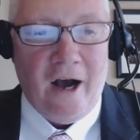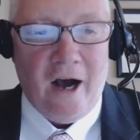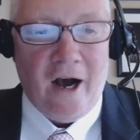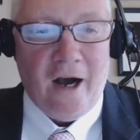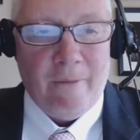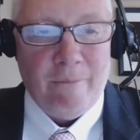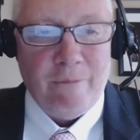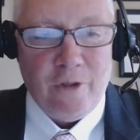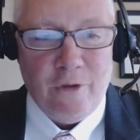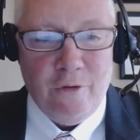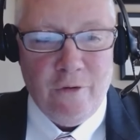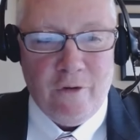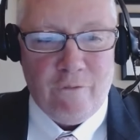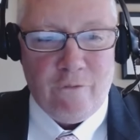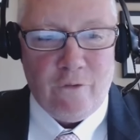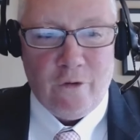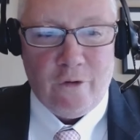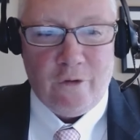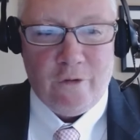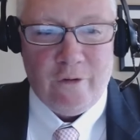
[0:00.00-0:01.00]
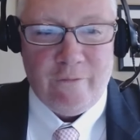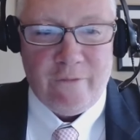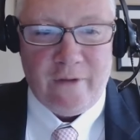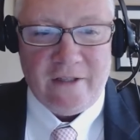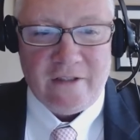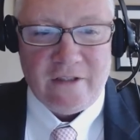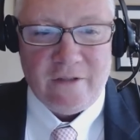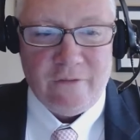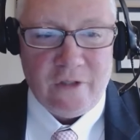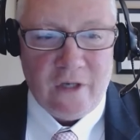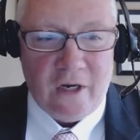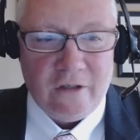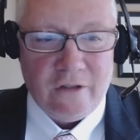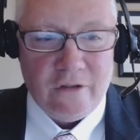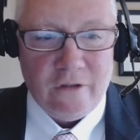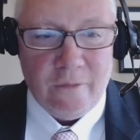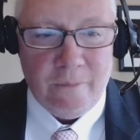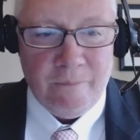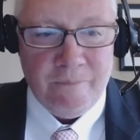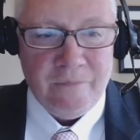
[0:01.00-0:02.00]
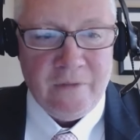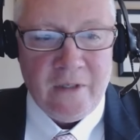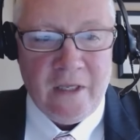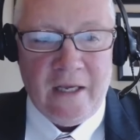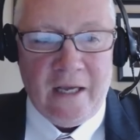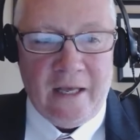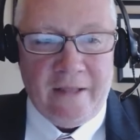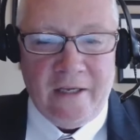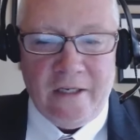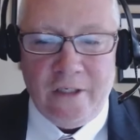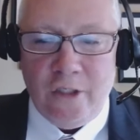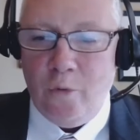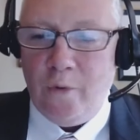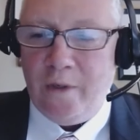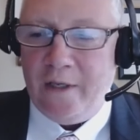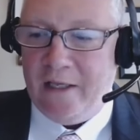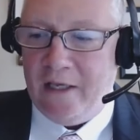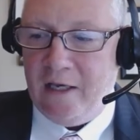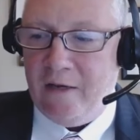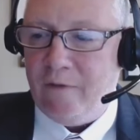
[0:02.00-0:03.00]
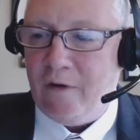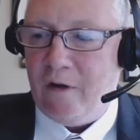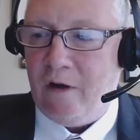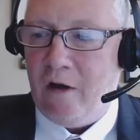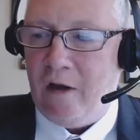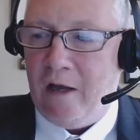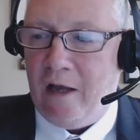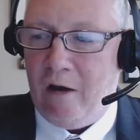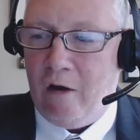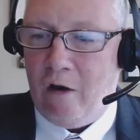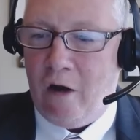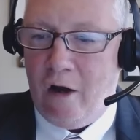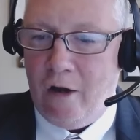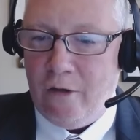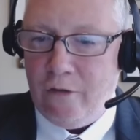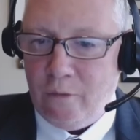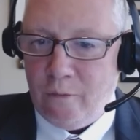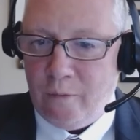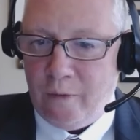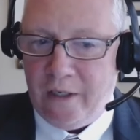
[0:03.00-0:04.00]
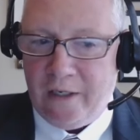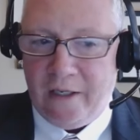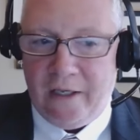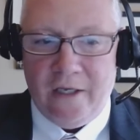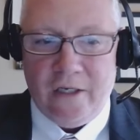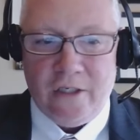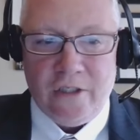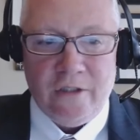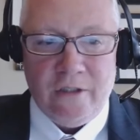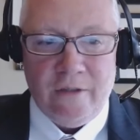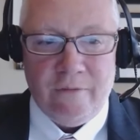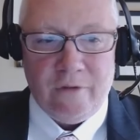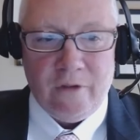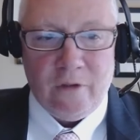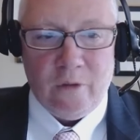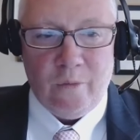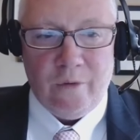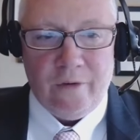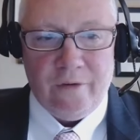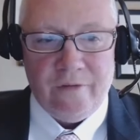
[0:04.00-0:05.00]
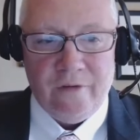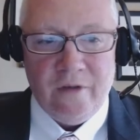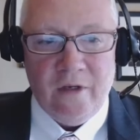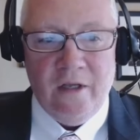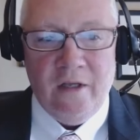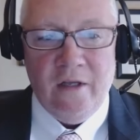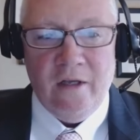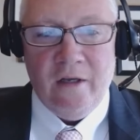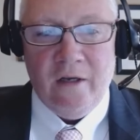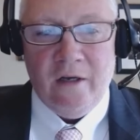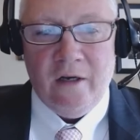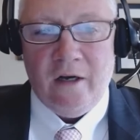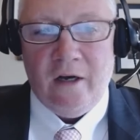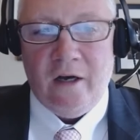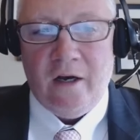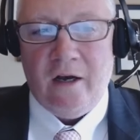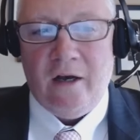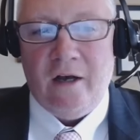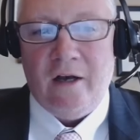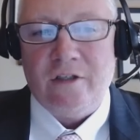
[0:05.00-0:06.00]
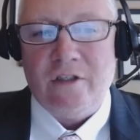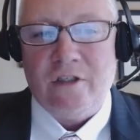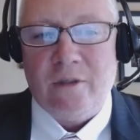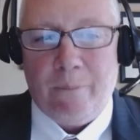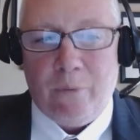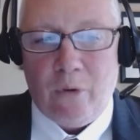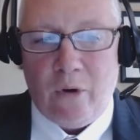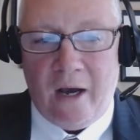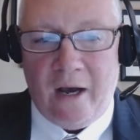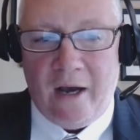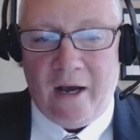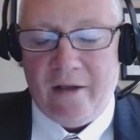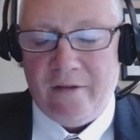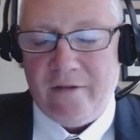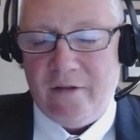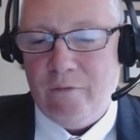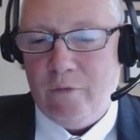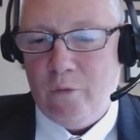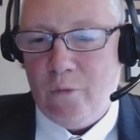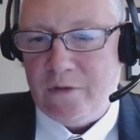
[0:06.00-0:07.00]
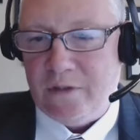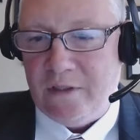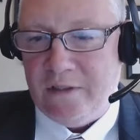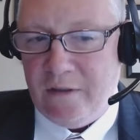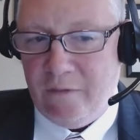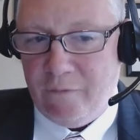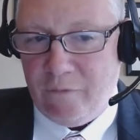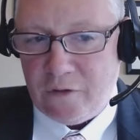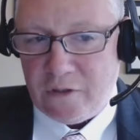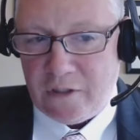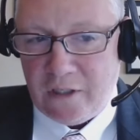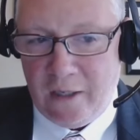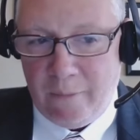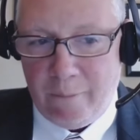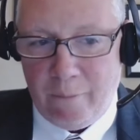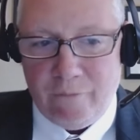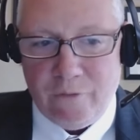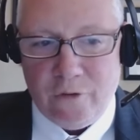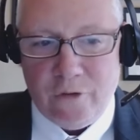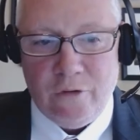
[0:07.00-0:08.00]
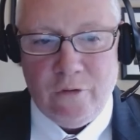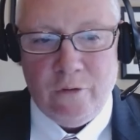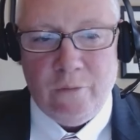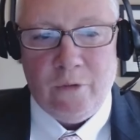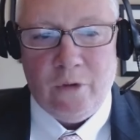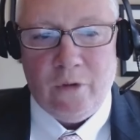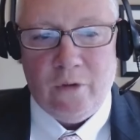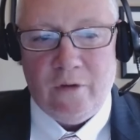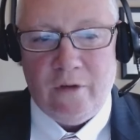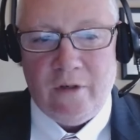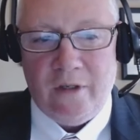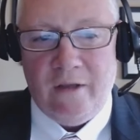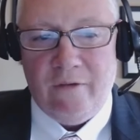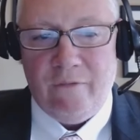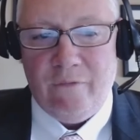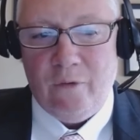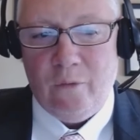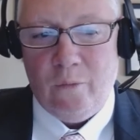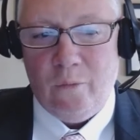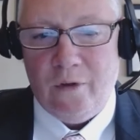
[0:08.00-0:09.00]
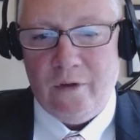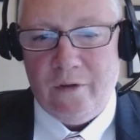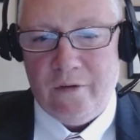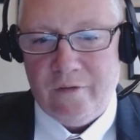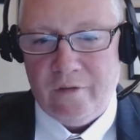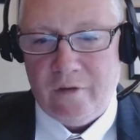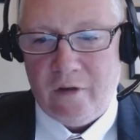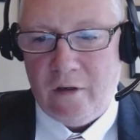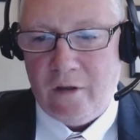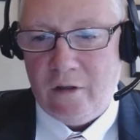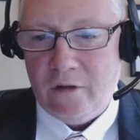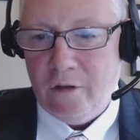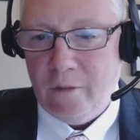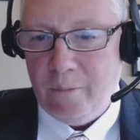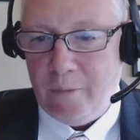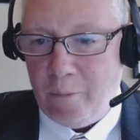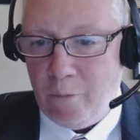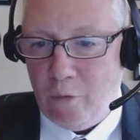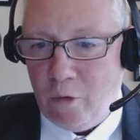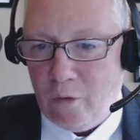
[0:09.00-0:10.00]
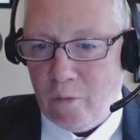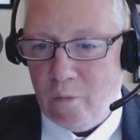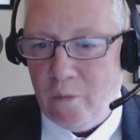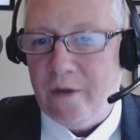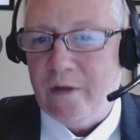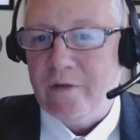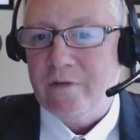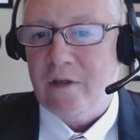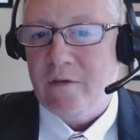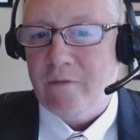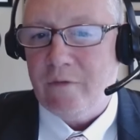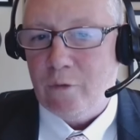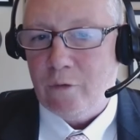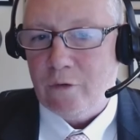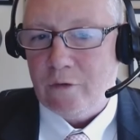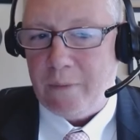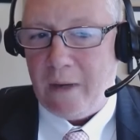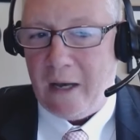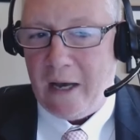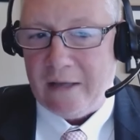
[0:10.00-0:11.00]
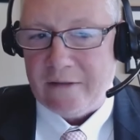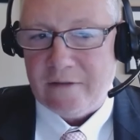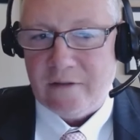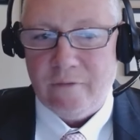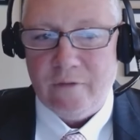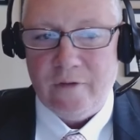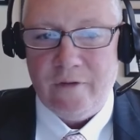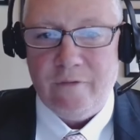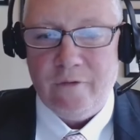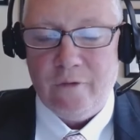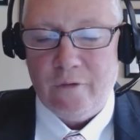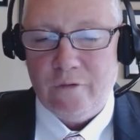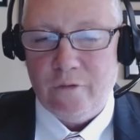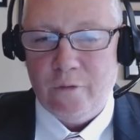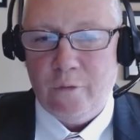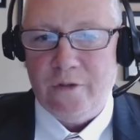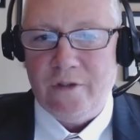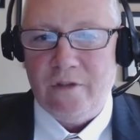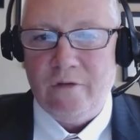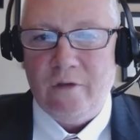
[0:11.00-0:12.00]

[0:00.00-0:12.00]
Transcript: Unifocal invasive ductal, and then you would give other radiation if there was a surprise, if it was a different type of tumor, if it was a little bit more risk, if there was positive lymph nodes.